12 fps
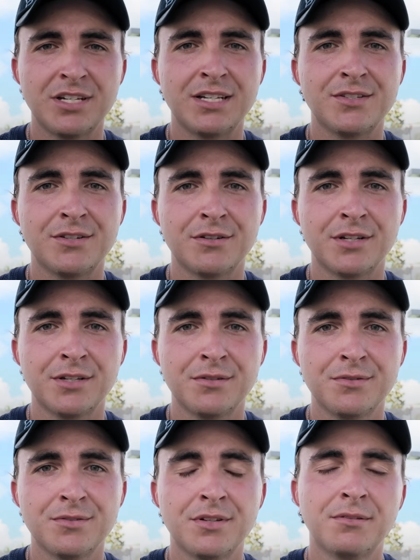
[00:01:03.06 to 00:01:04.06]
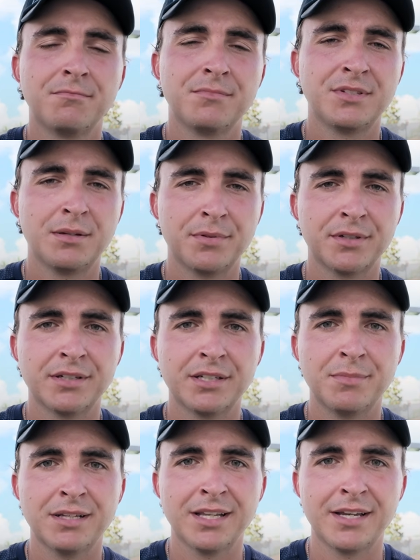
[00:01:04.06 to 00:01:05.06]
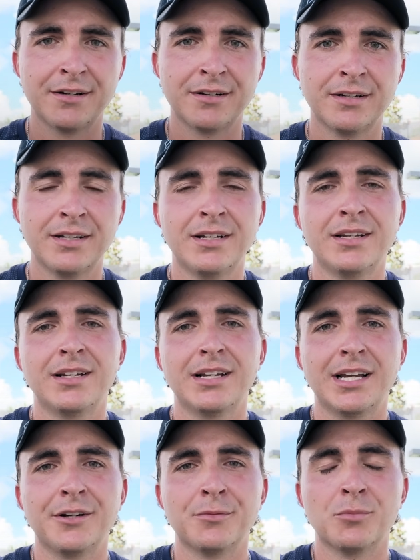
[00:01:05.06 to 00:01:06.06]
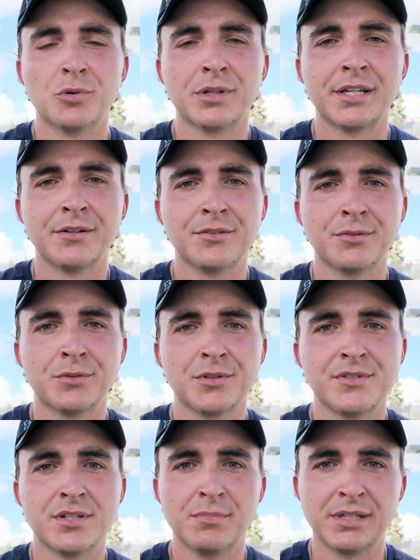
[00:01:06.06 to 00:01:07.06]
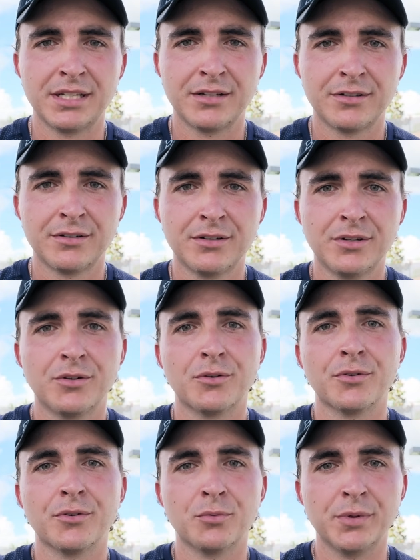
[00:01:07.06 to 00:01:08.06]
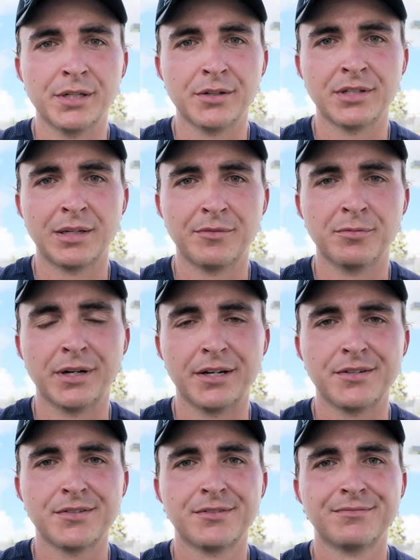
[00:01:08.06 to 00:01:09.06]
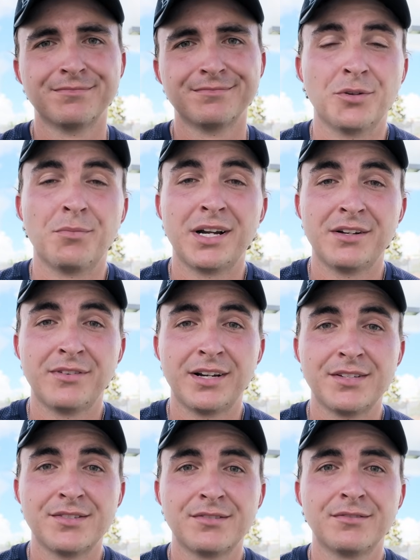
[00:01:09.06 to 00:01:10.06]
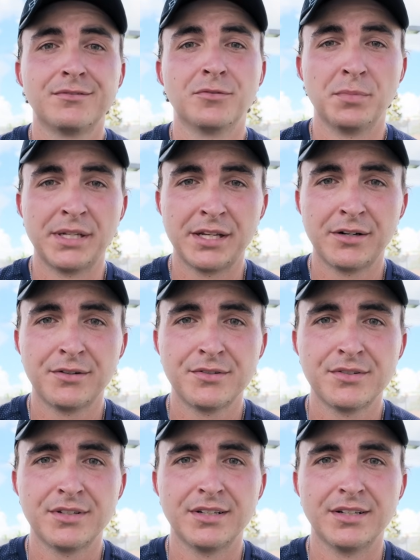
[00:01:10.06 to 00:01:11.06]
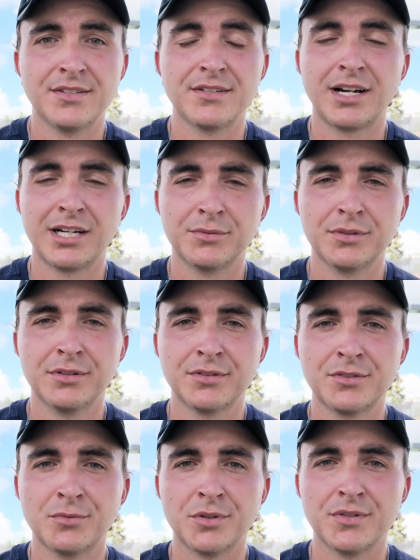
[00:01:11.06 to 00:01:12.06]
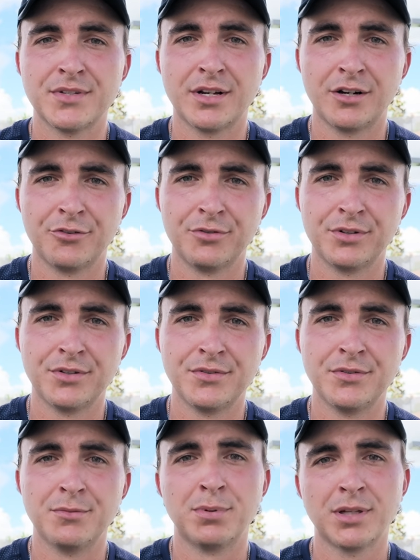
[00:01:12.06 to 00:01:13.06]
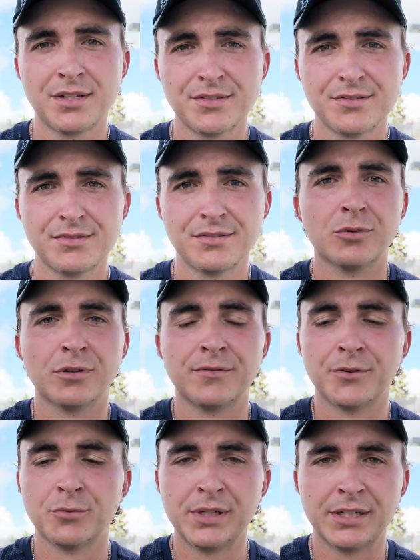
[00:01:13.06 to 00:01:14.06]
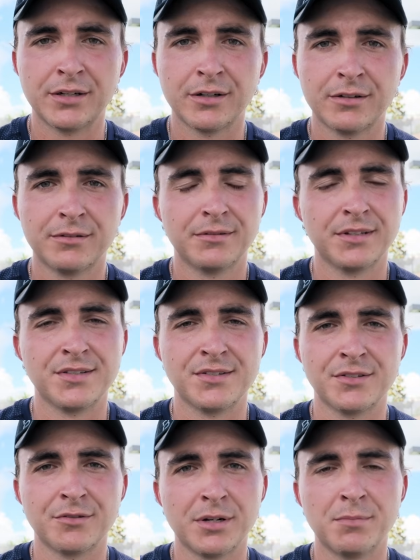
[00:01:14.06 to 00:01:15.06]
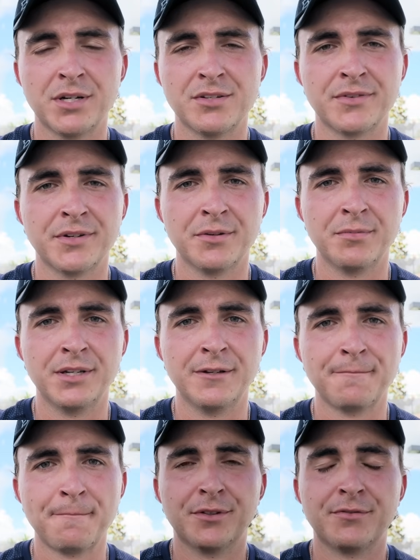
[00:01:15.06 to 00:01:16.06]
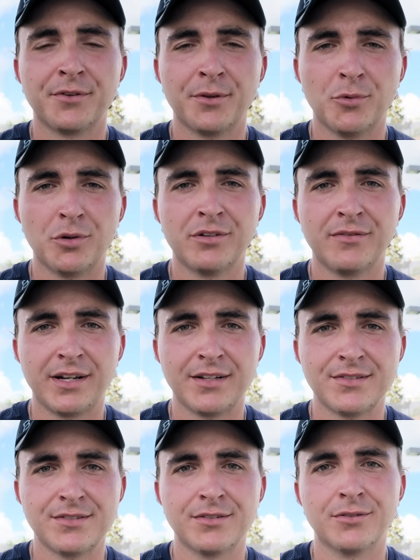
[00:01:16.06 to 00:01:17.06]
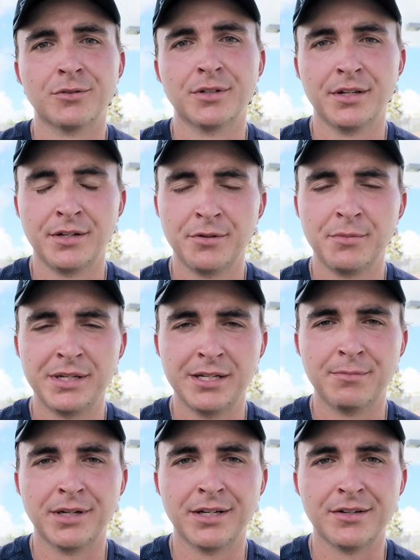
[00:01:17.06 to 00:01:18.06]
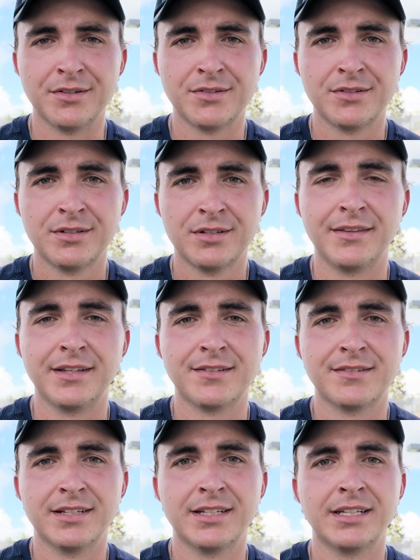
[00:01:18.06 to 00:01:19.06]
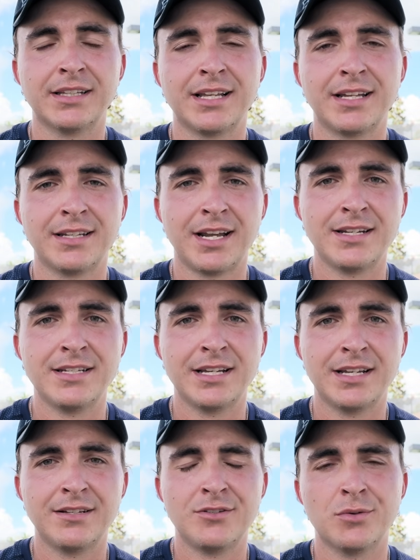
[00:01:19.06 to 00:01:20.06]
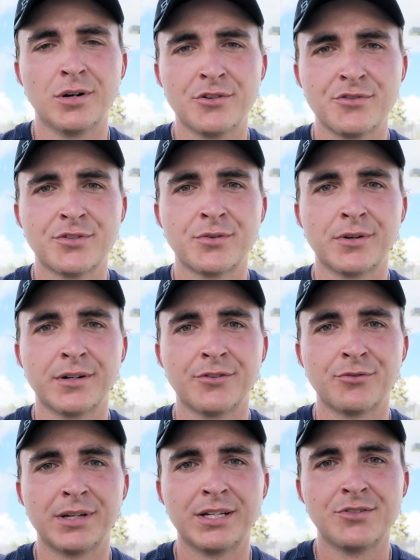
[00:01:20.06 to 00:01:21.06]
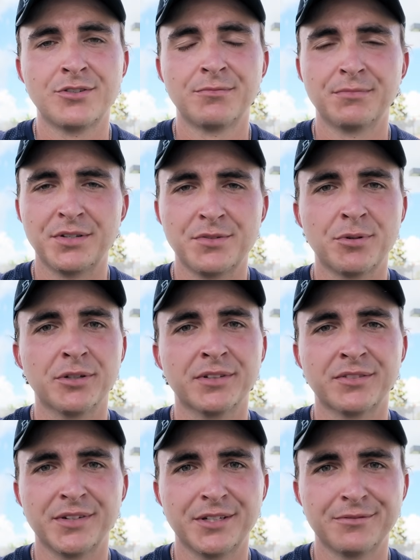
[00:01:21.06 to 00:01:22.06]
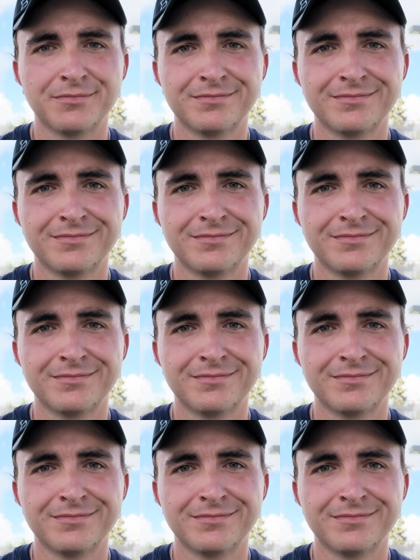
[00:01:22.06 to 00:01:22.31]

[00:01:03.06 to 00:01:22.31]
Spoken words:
easier to use, typically a bit lighter, and are more geared towards the beginner or the weaker type of players. So my advice for beginners is I would look towards the 102 plus, or if you're weaker, this is a great place for you to be. But for the more advanced or intermediate players, I think sticking in that 98 to 100 square inch range is perfect for you.